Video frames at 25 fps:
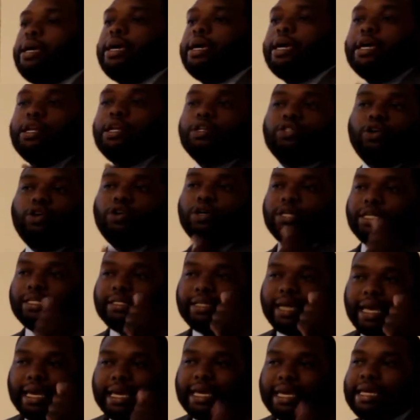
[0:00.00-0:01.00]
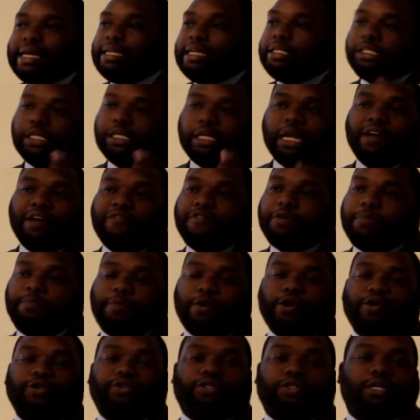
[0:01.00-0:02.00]
it is going to take each and every
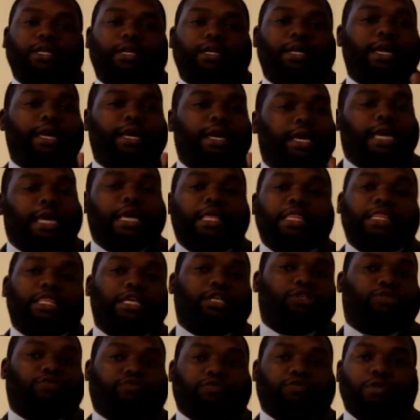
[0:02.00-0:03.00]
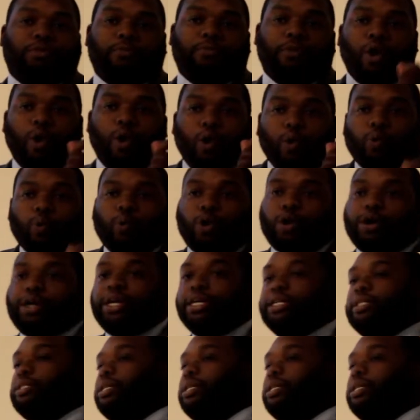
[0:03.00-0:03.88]
person in this room working